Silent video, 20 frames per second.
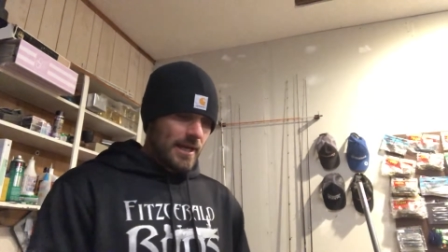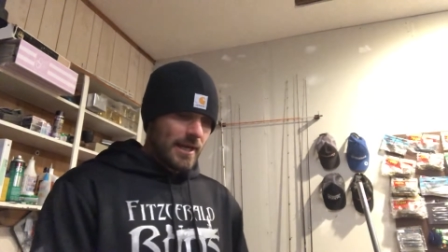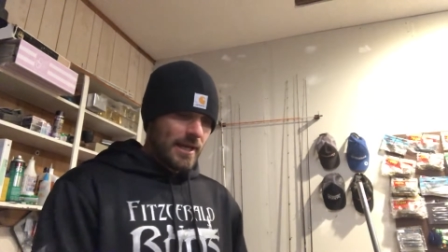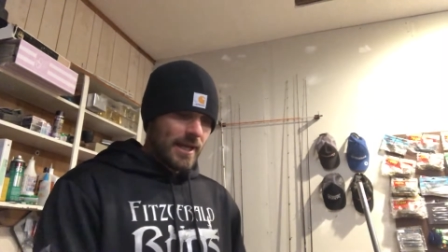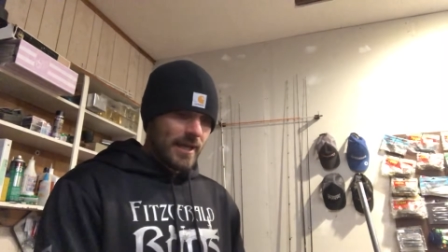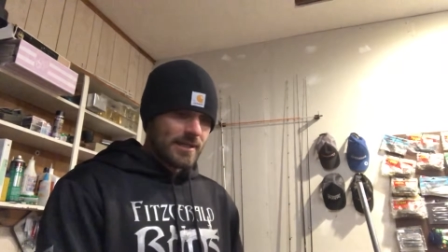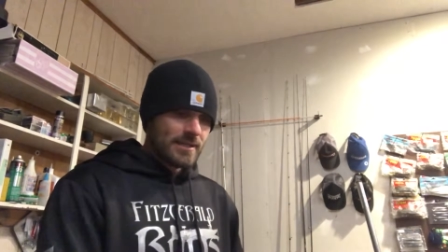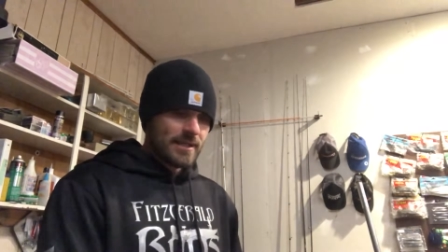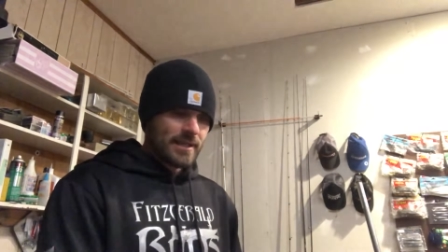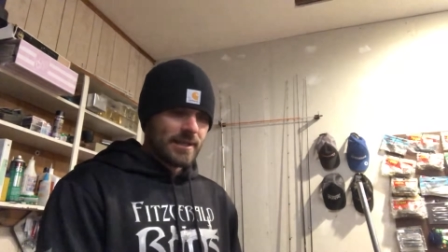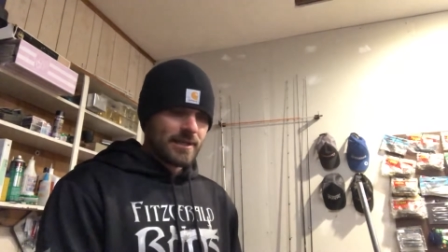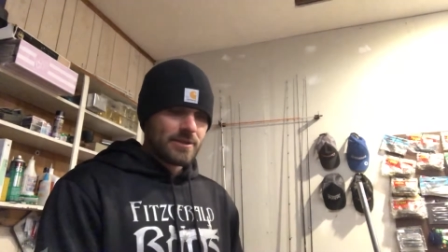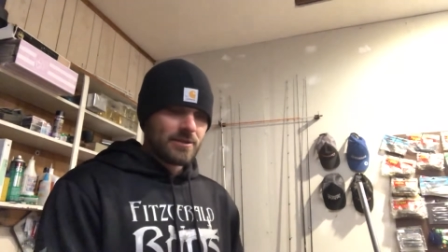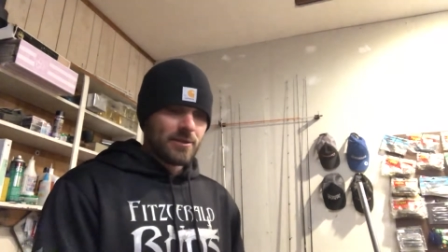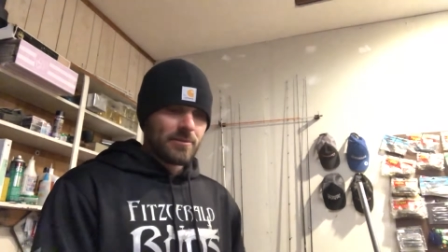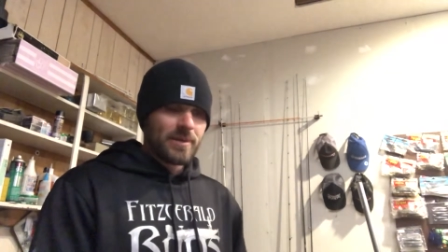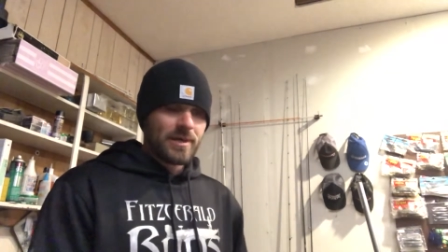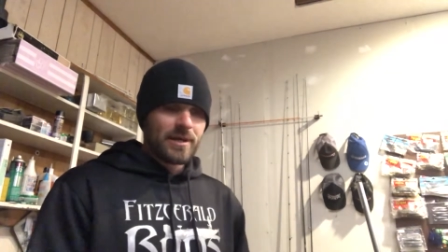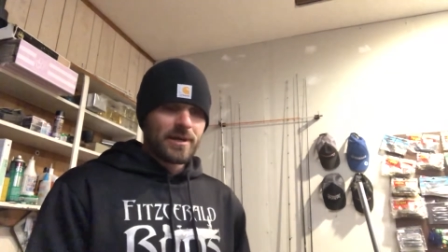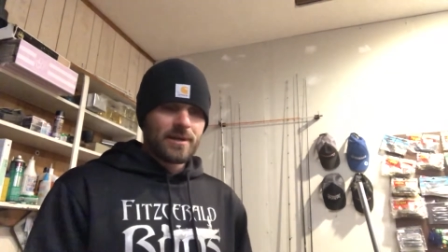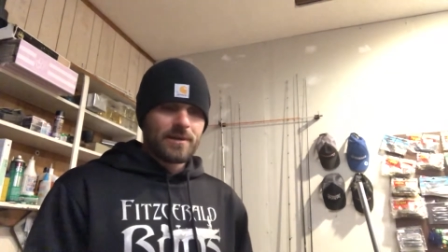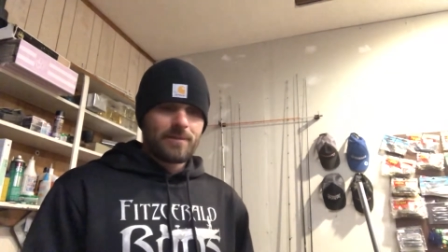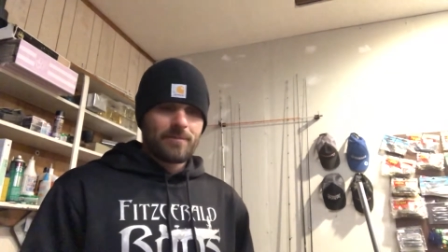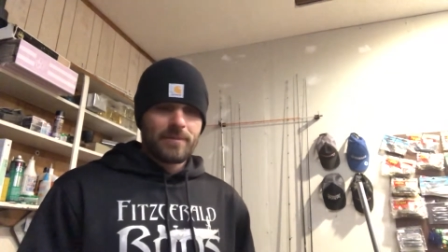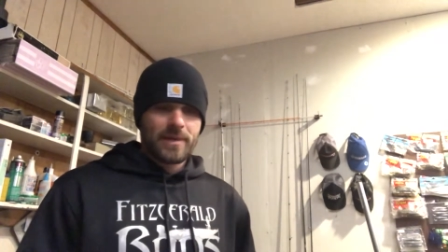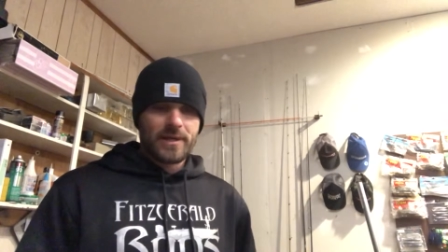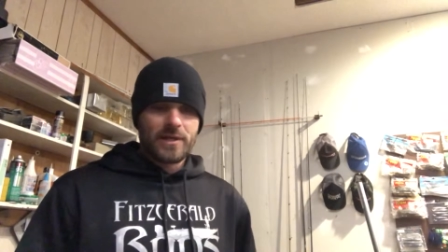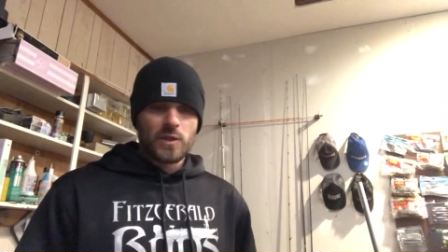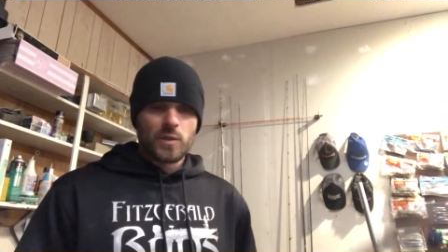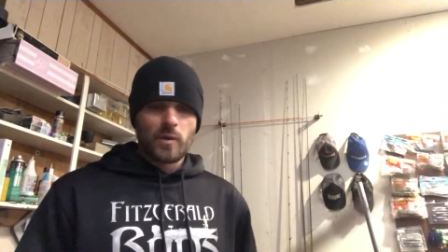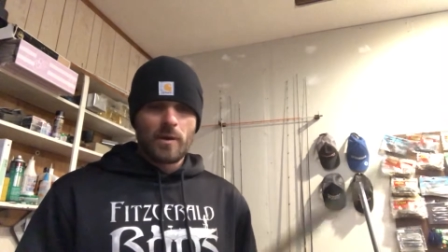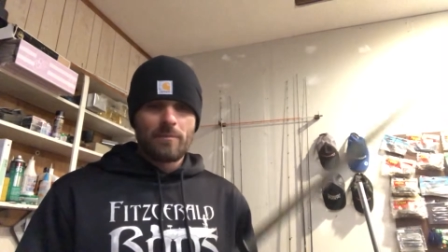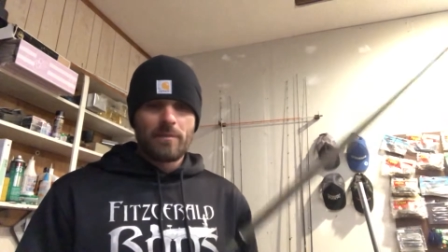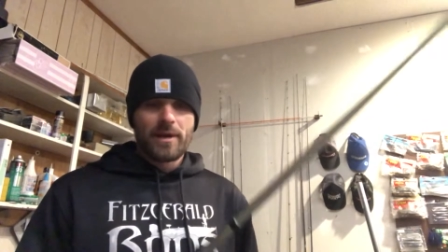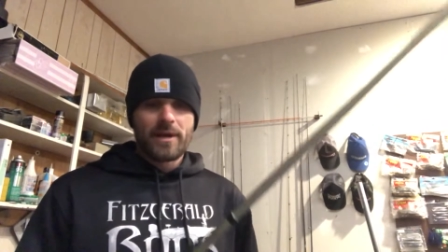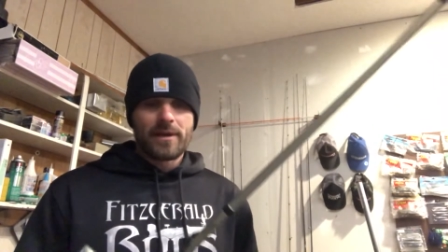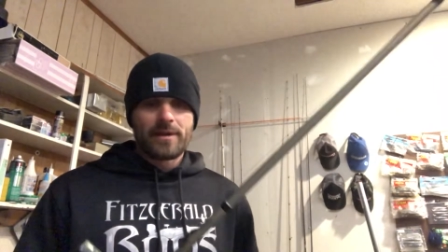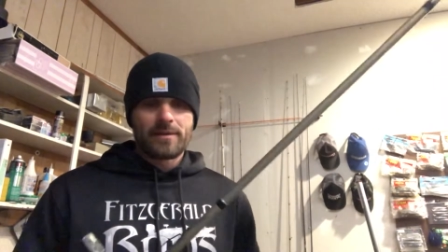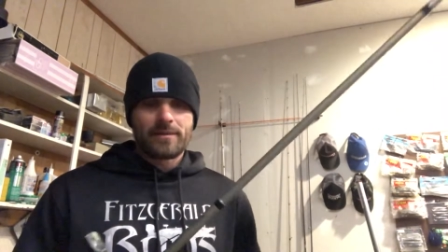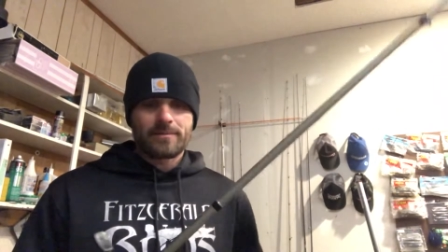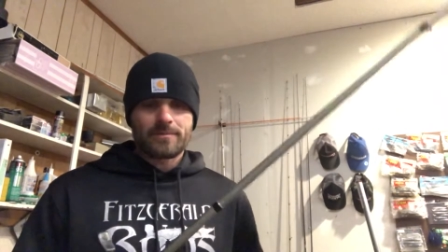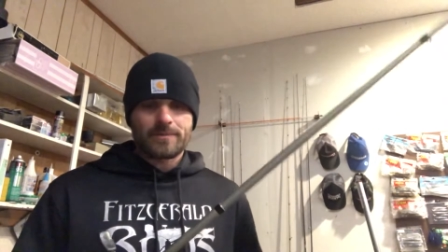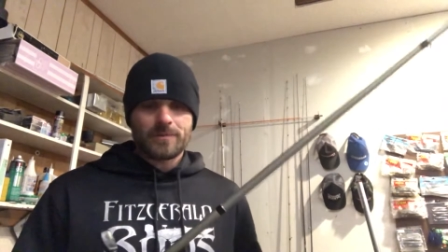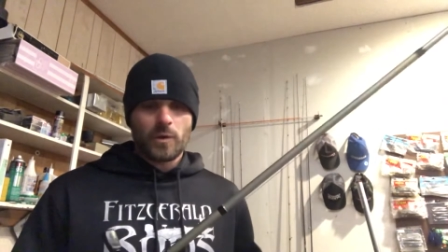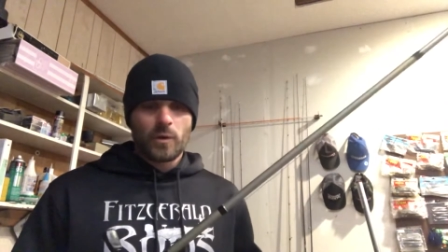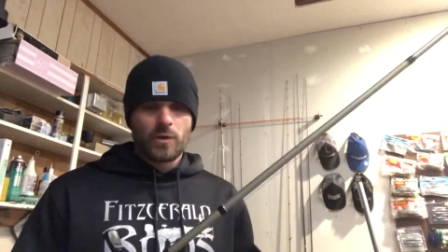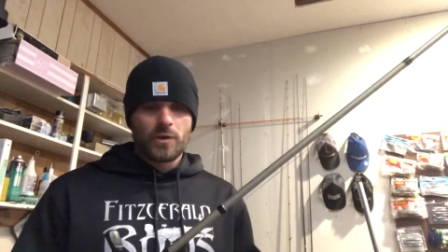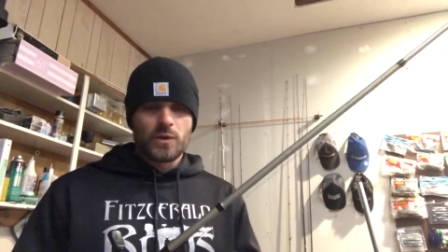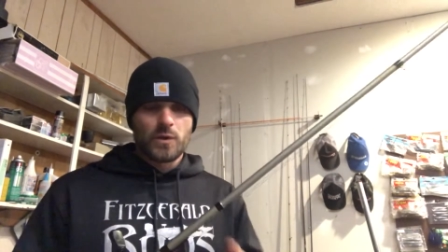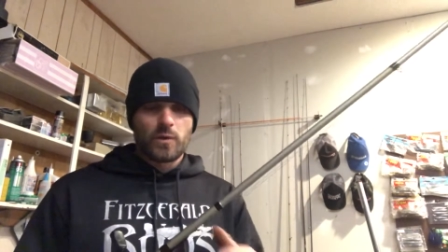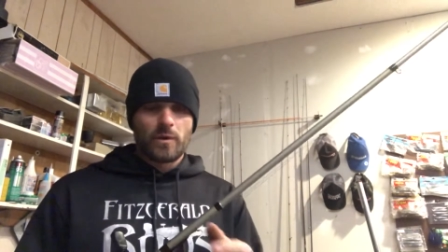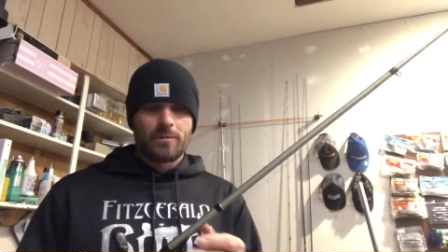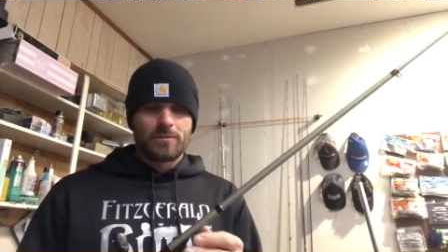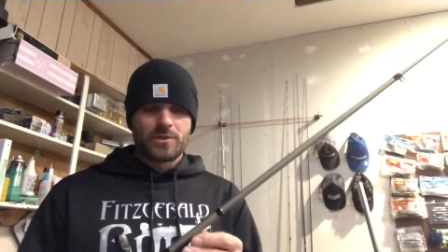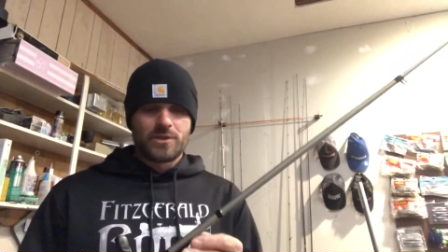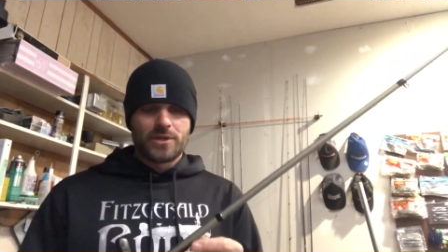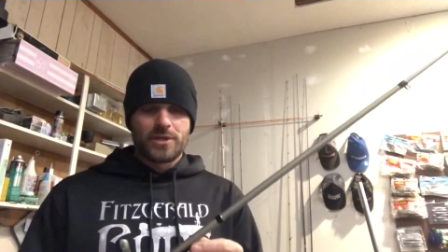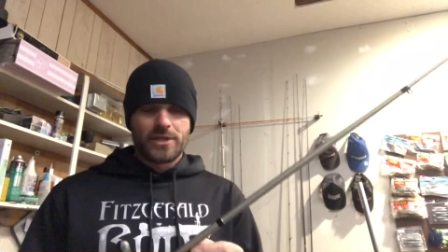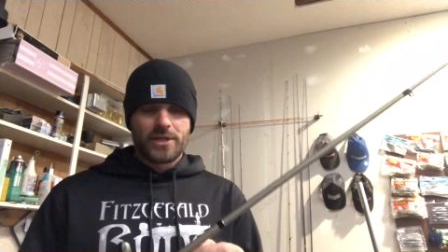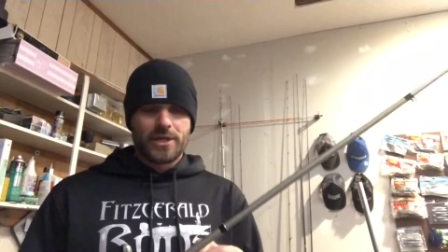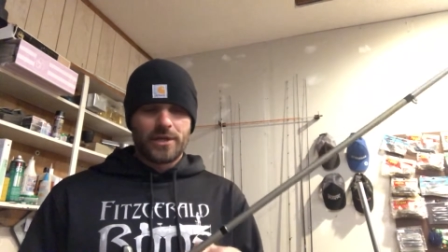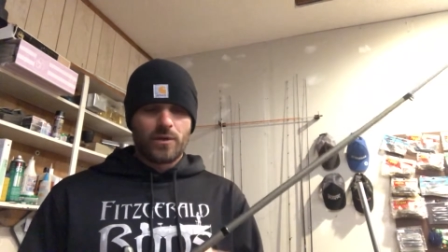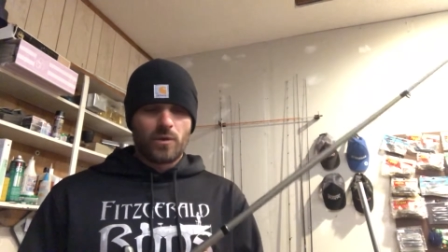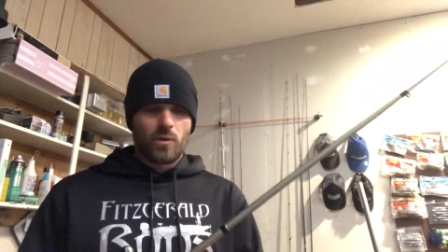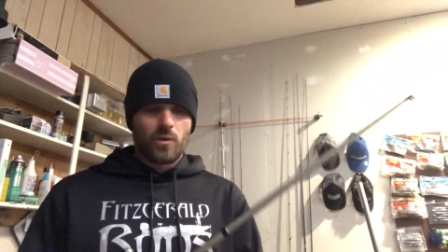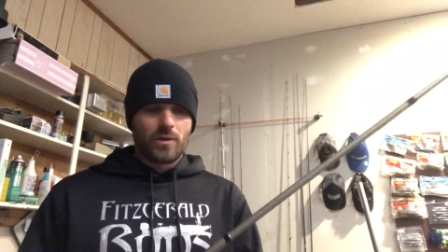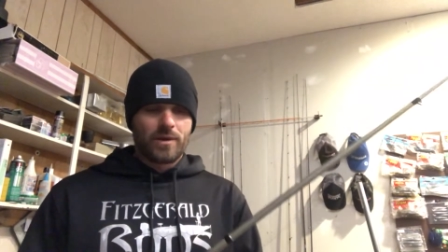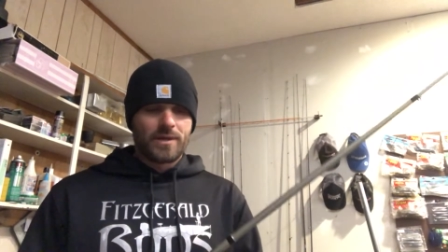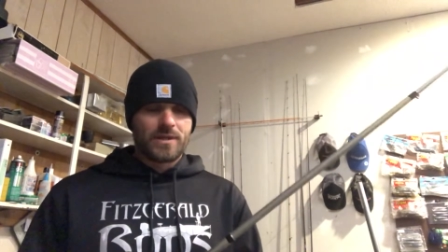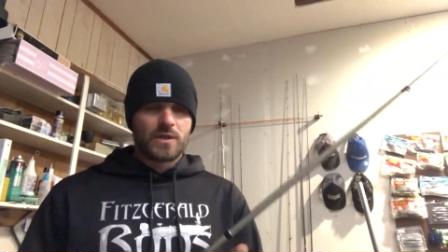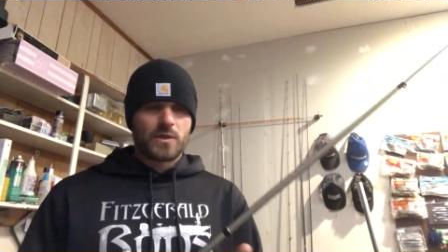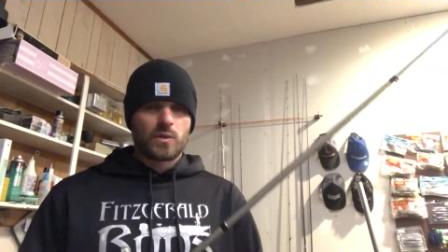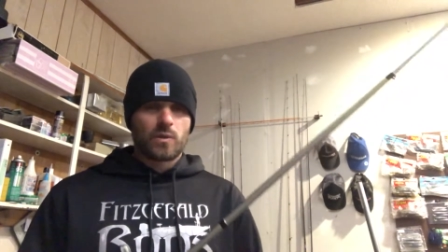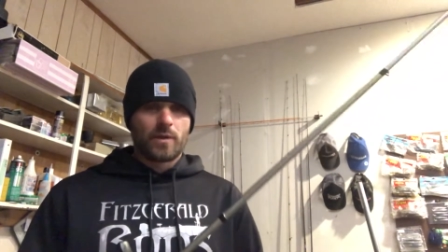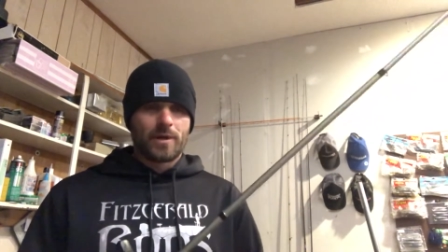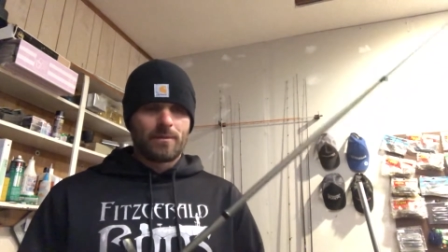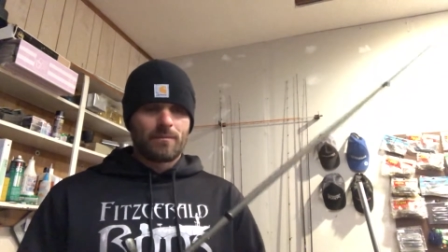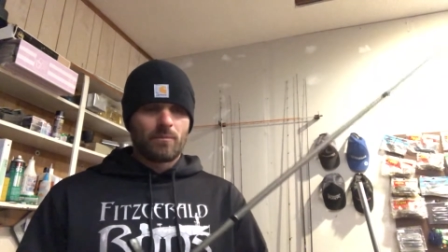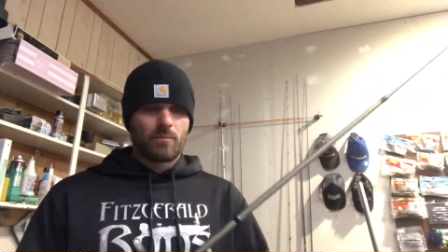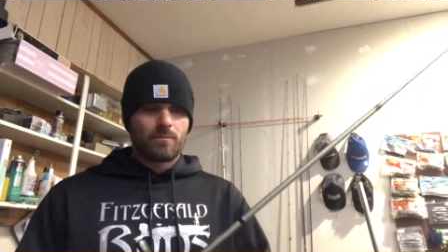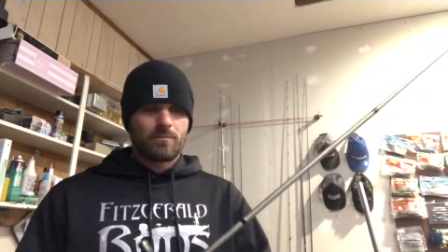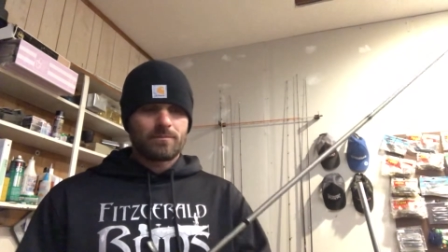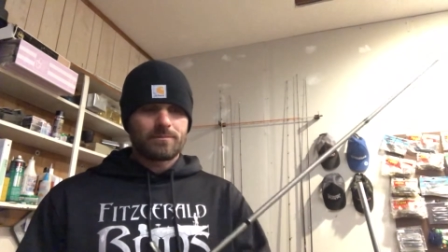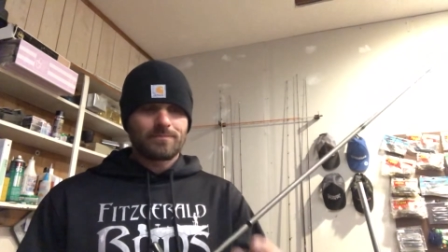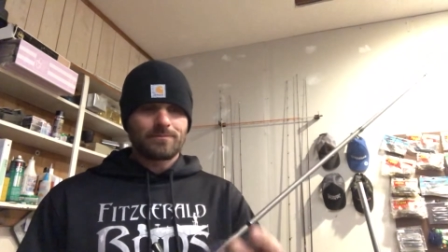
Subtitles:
Next thing is going to be like a swim bait or a swim jig or a swim